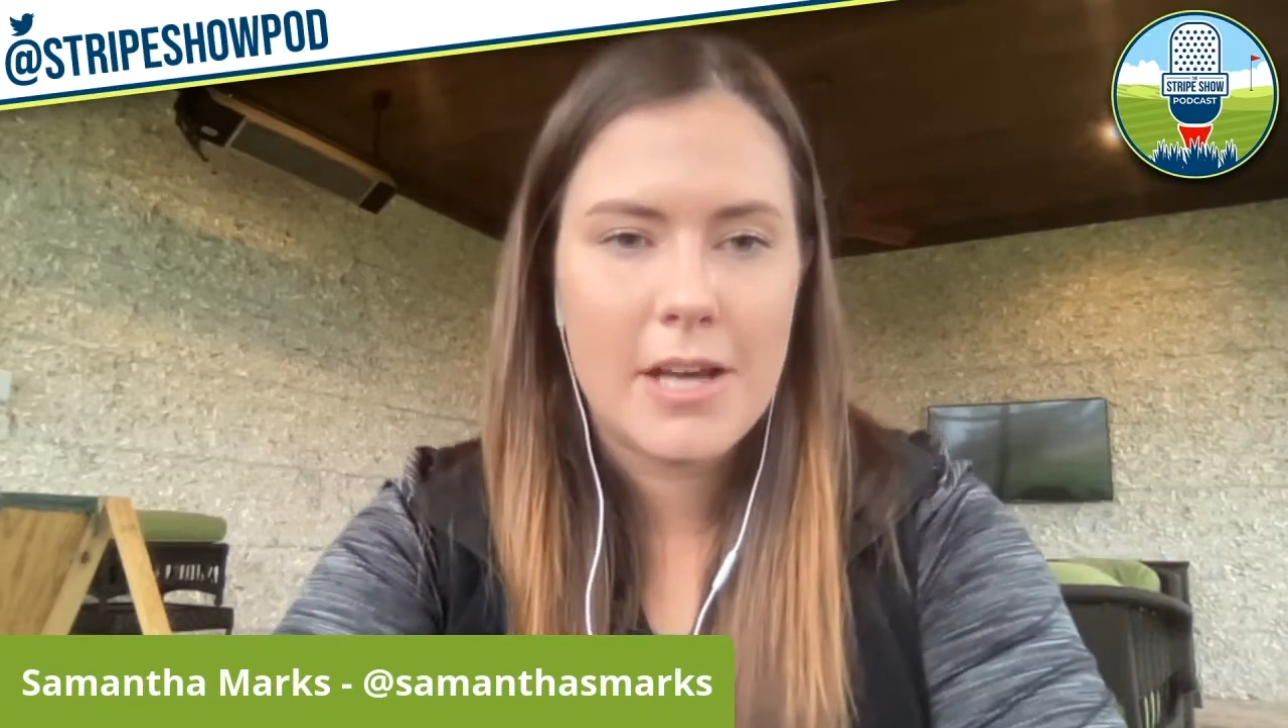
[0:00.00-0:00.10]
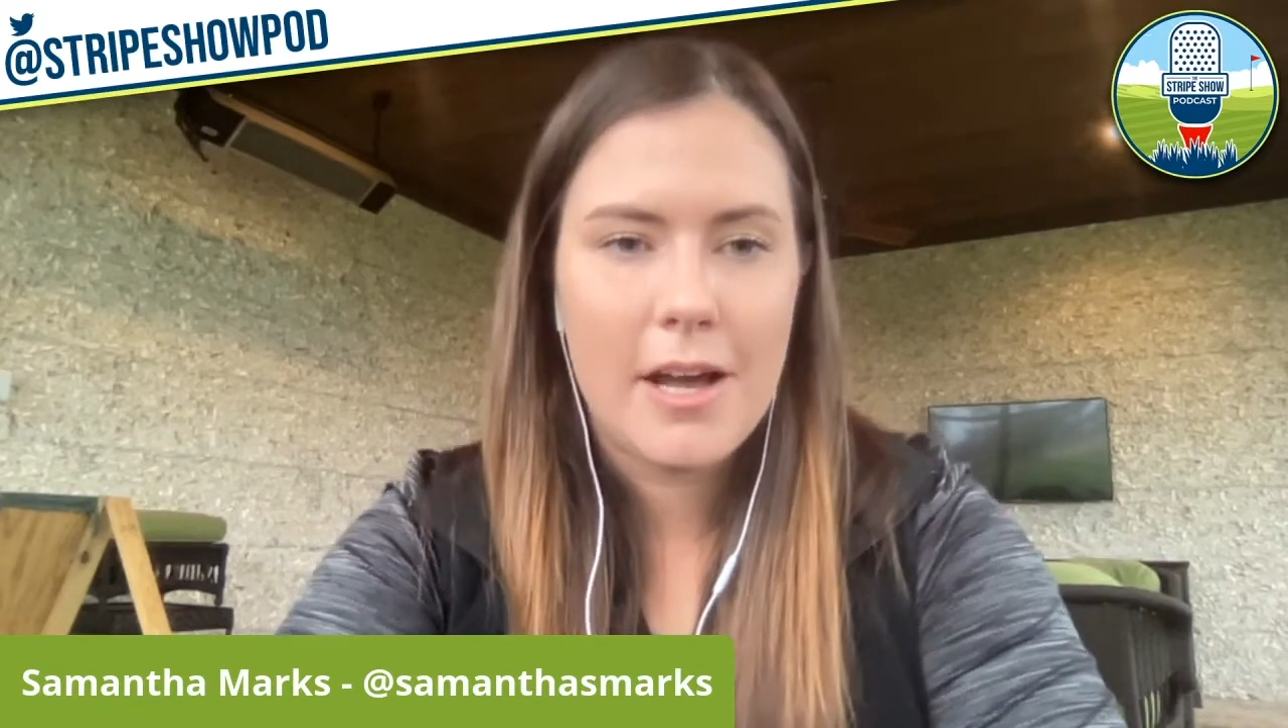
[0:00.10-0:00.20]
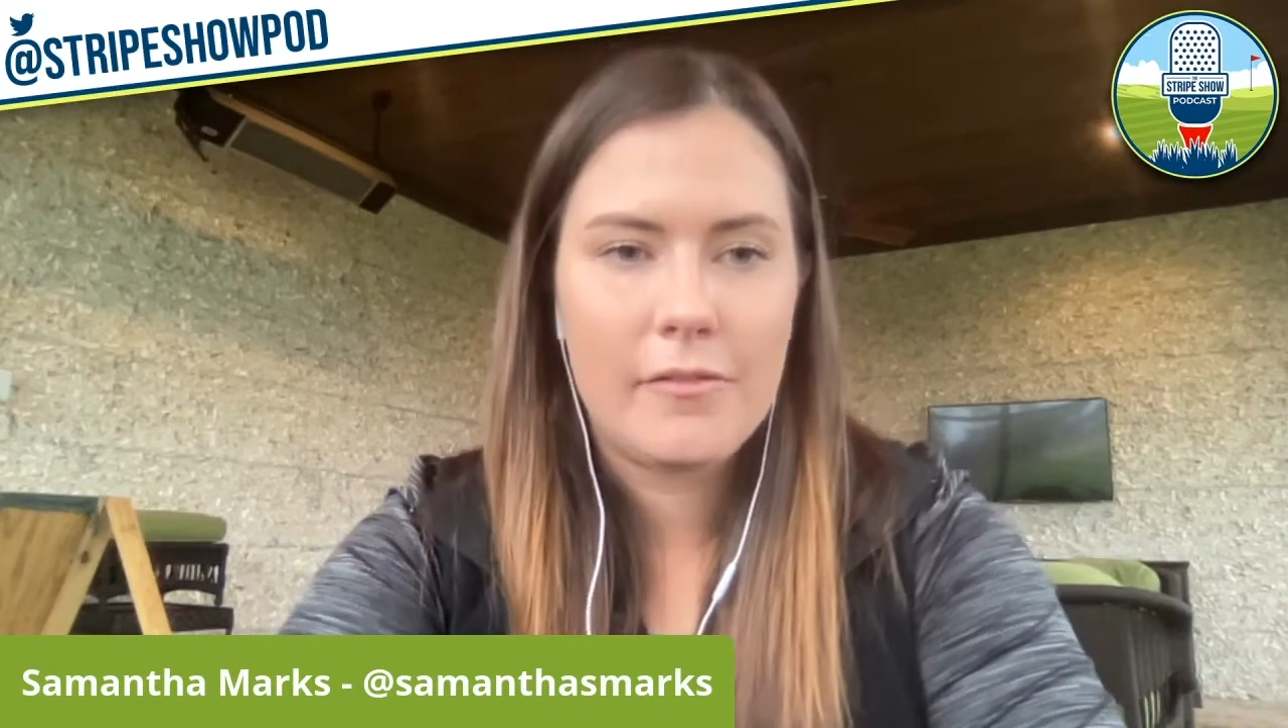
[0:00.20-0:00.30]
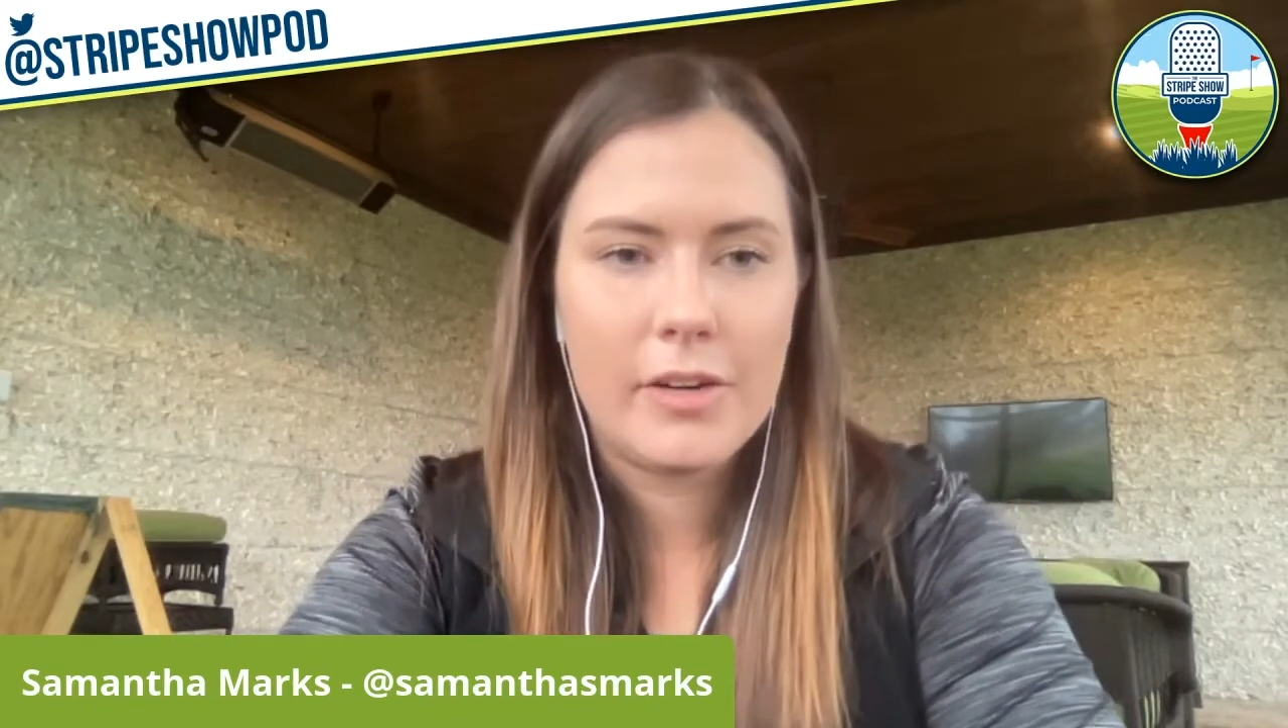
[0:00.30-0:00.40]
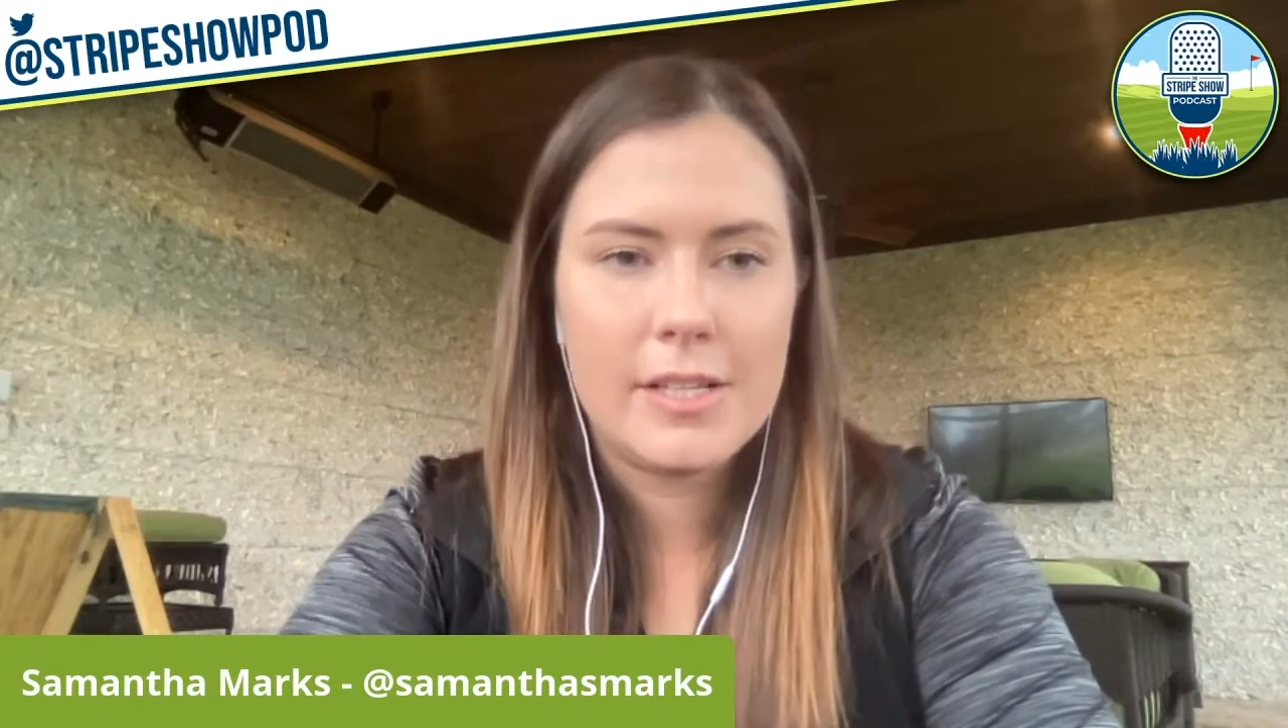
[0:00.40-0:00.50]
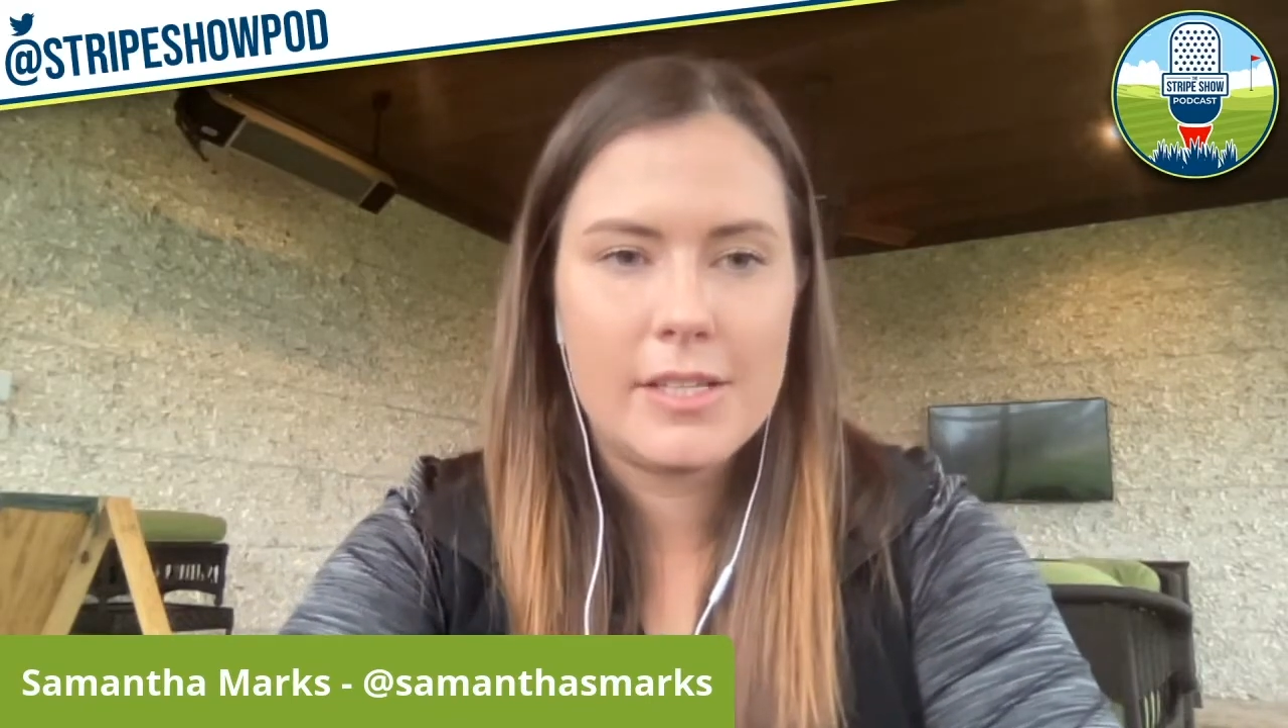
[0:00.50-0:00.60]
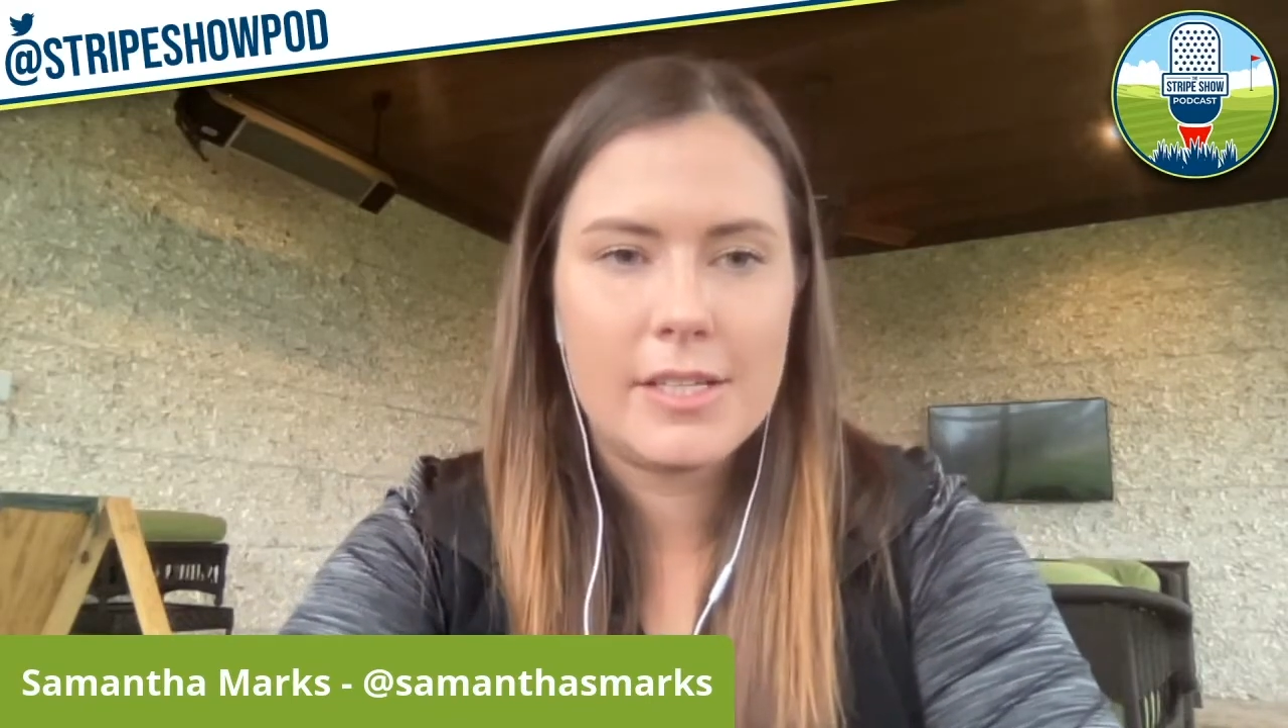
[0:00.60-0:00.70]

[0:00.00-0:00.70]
conference,